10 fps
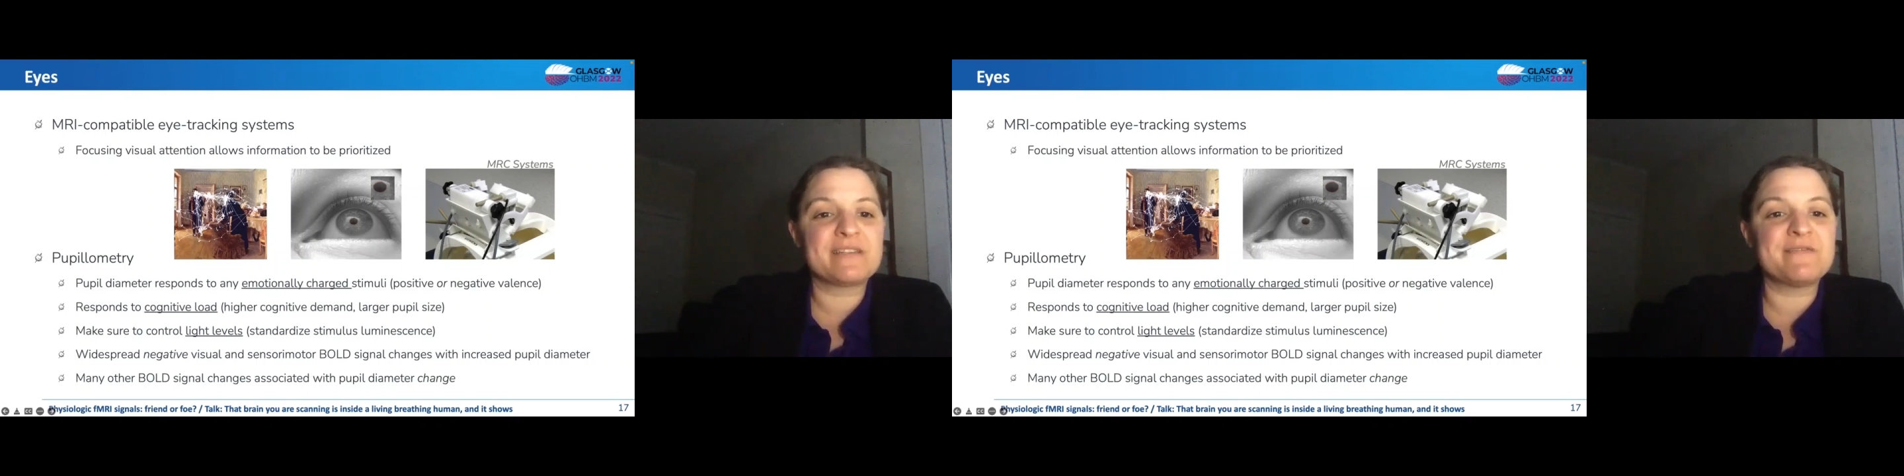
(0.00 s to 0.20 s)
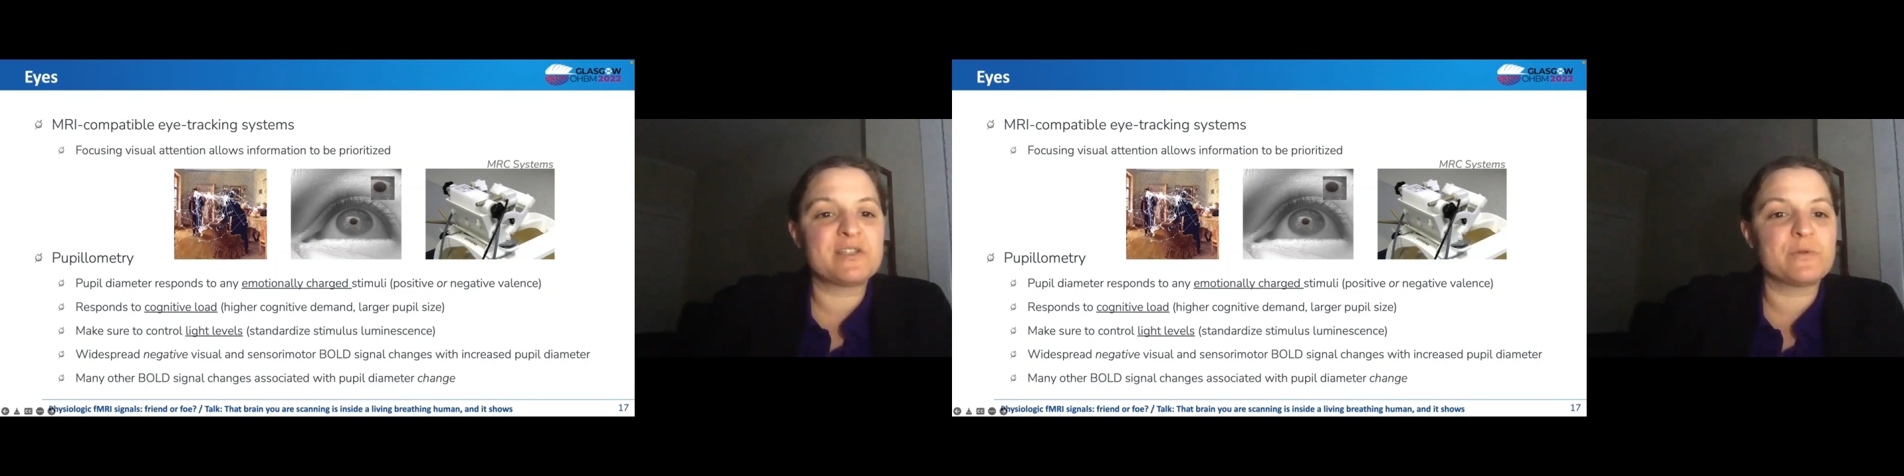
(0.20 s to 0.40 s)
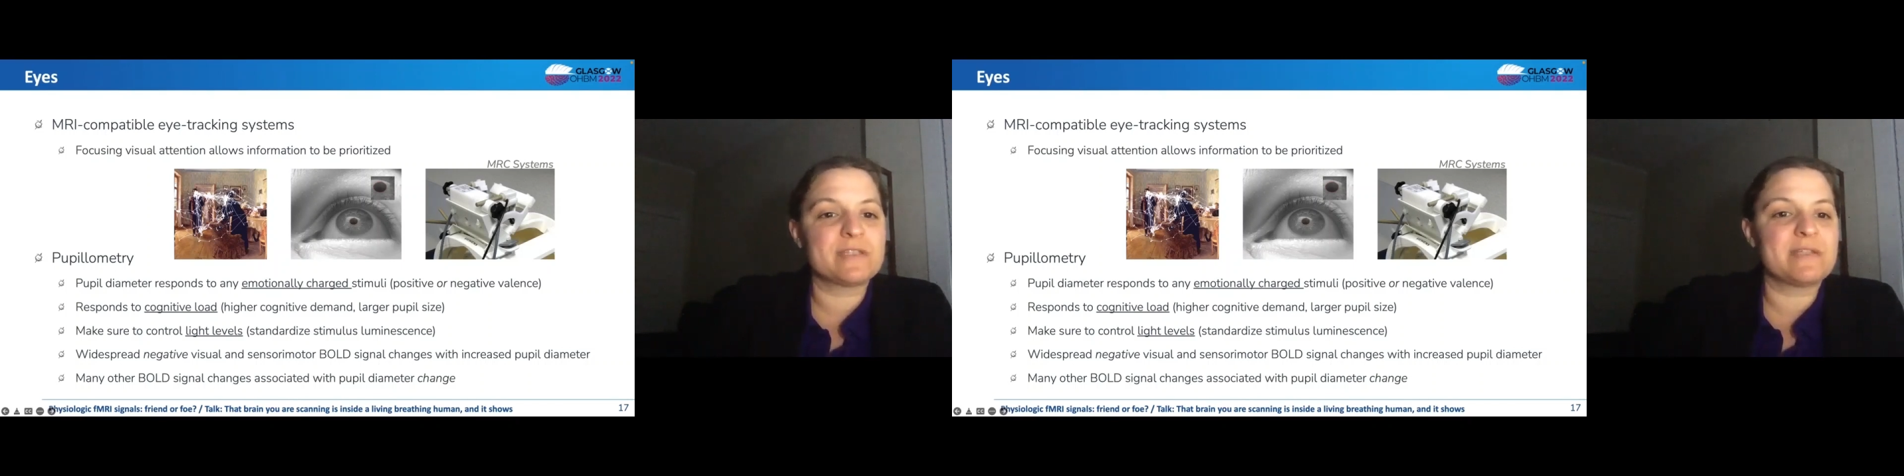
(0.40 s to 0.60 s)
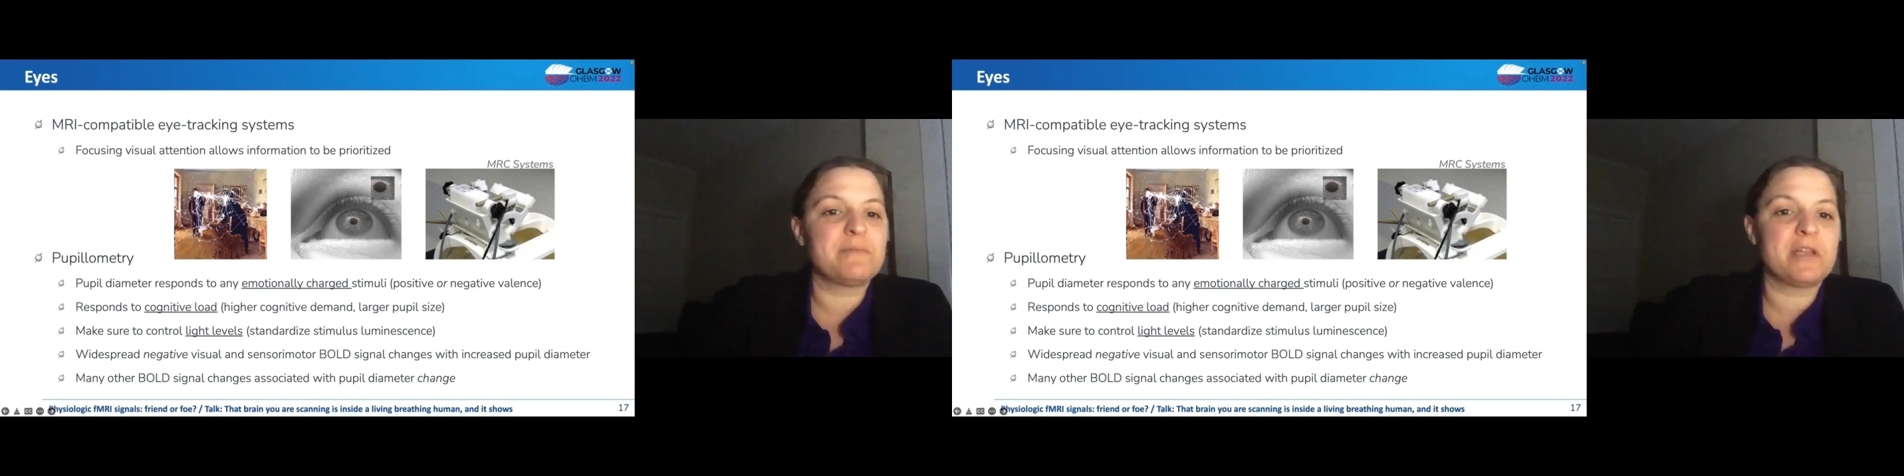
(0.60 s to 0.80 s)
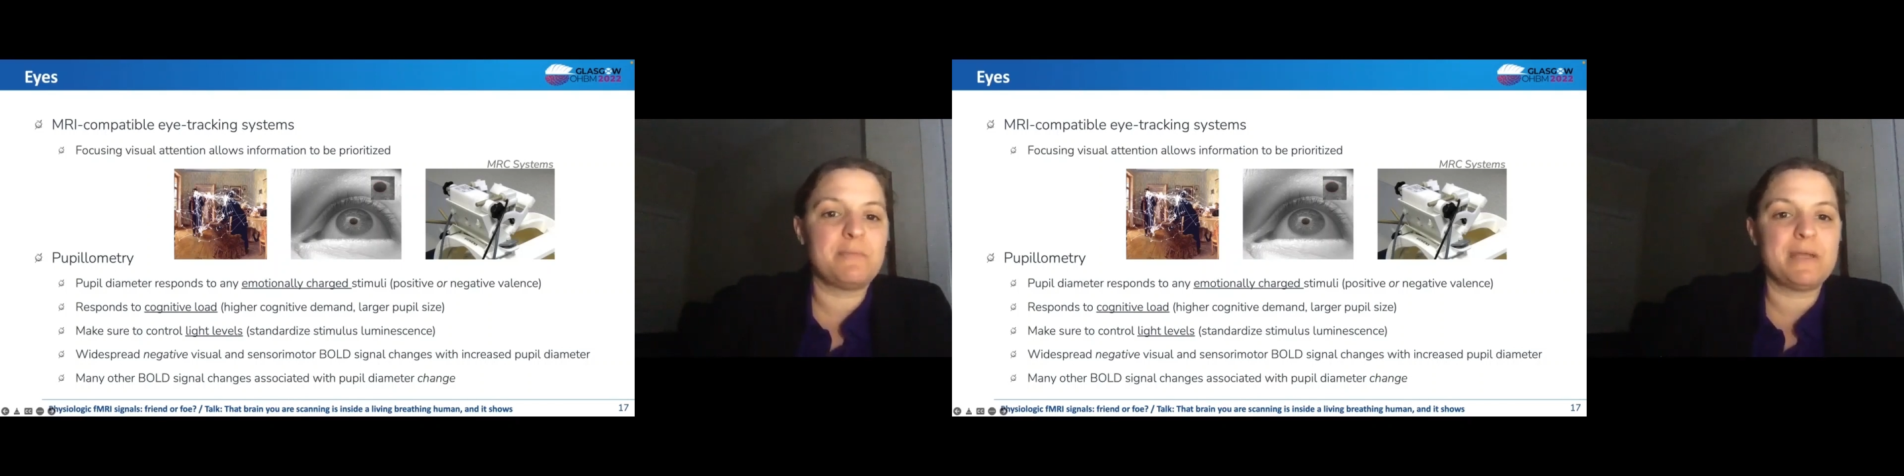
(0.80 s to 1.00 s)
visual
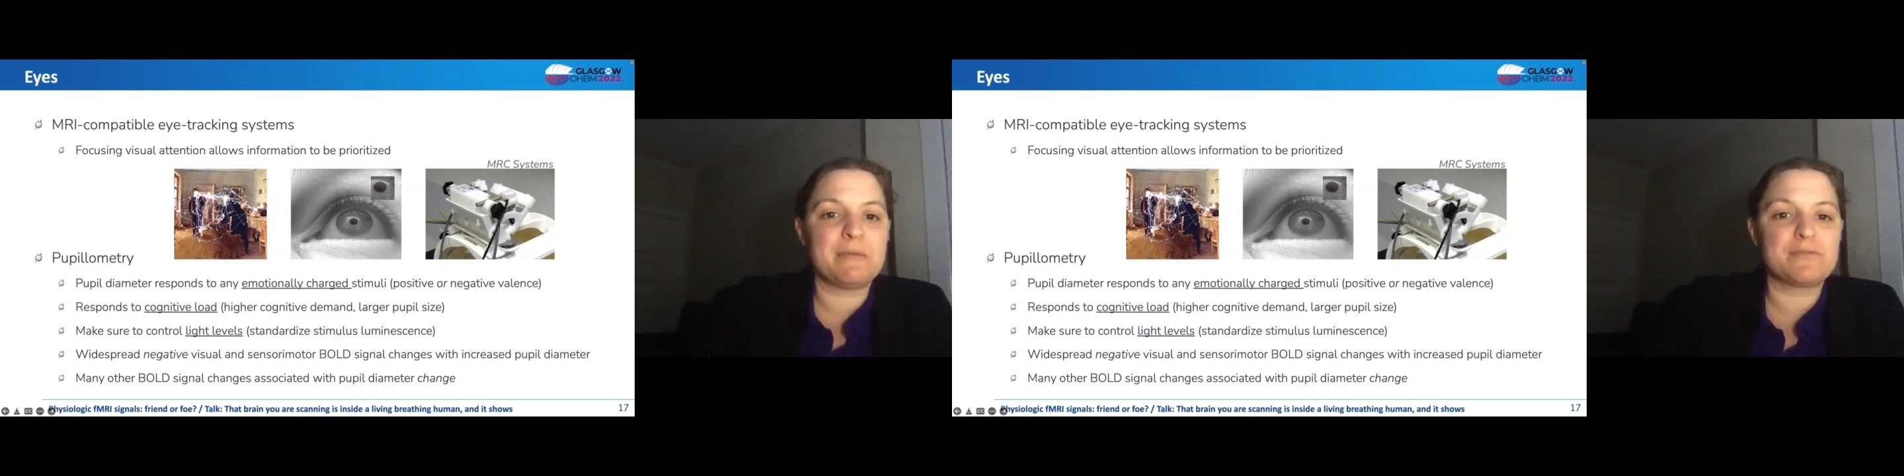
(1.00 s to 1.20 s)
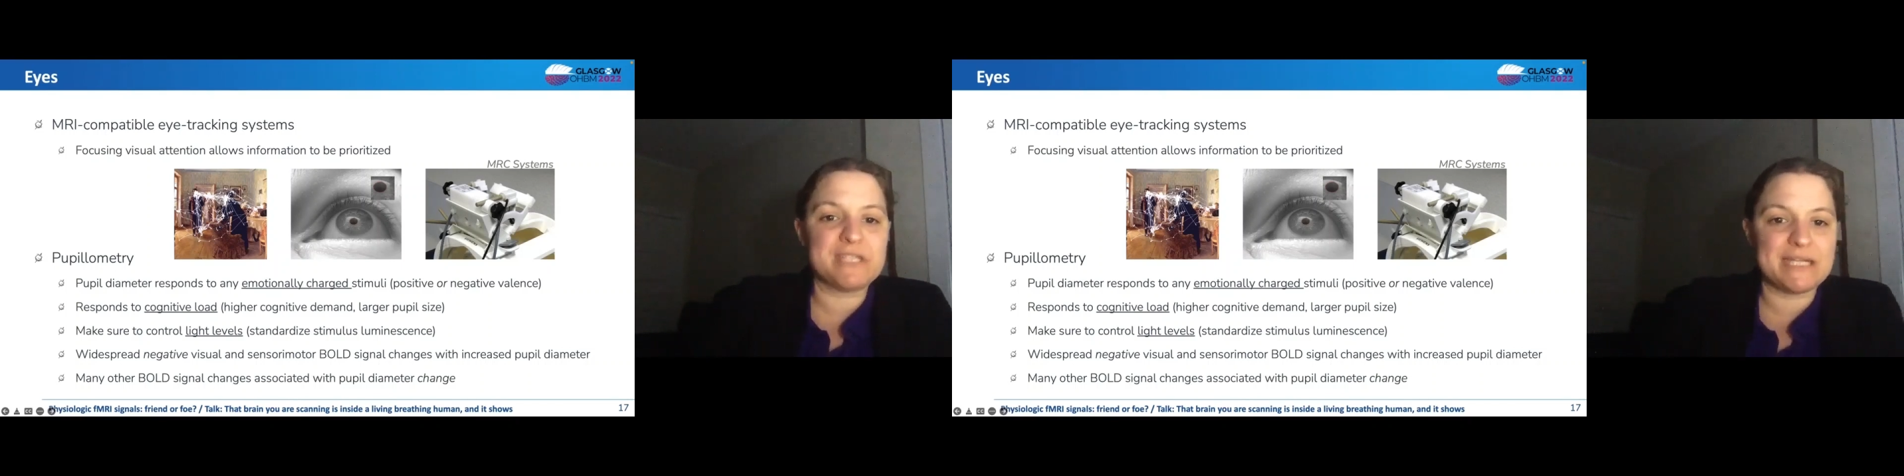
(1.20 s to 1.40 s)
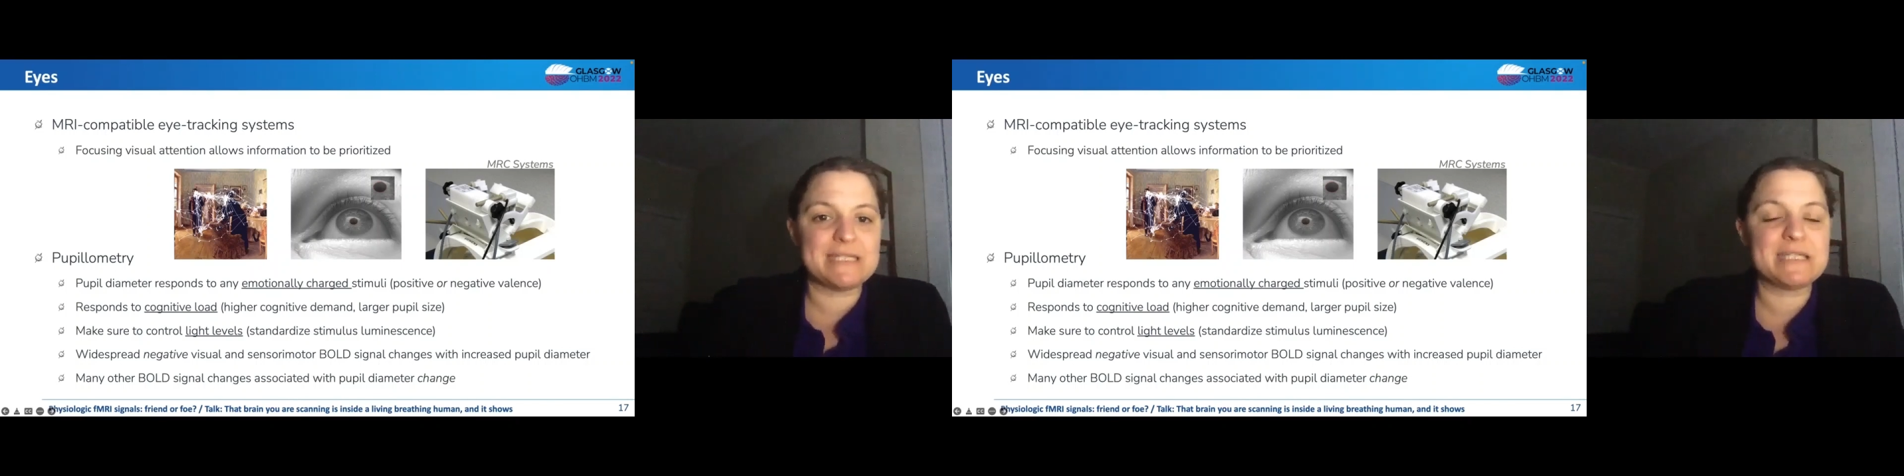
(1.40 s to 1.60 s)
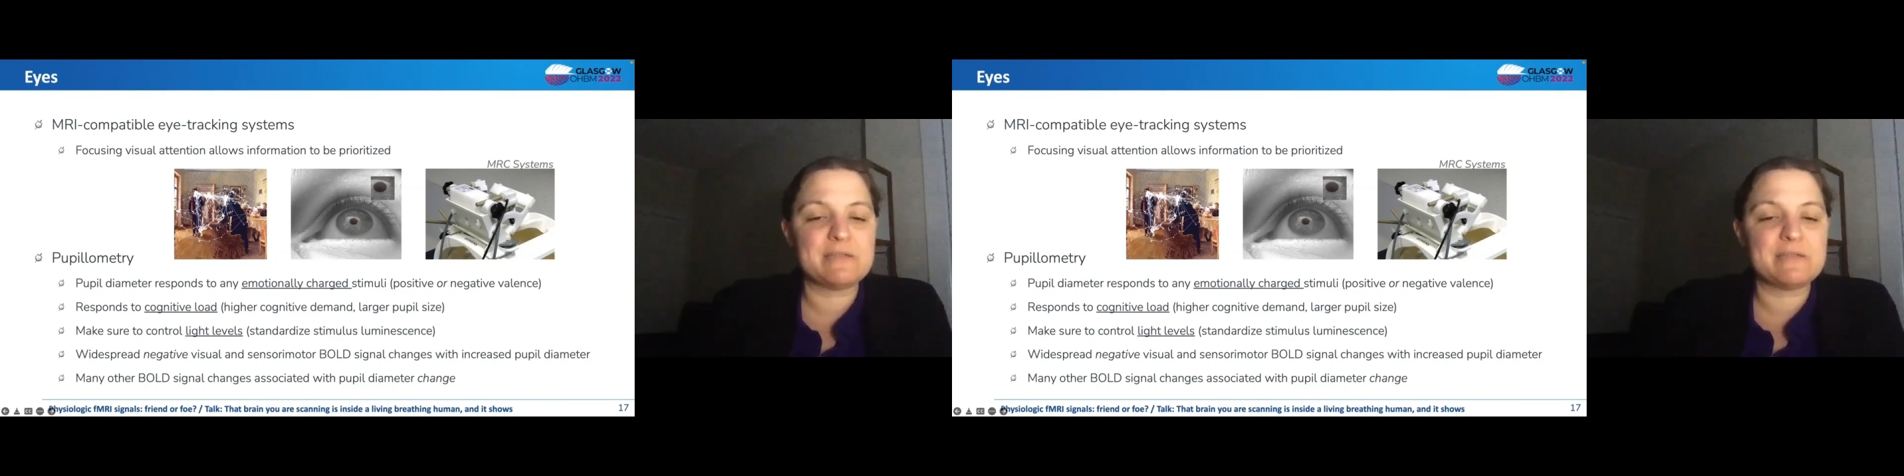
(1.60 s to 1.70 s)
stimuli being presented.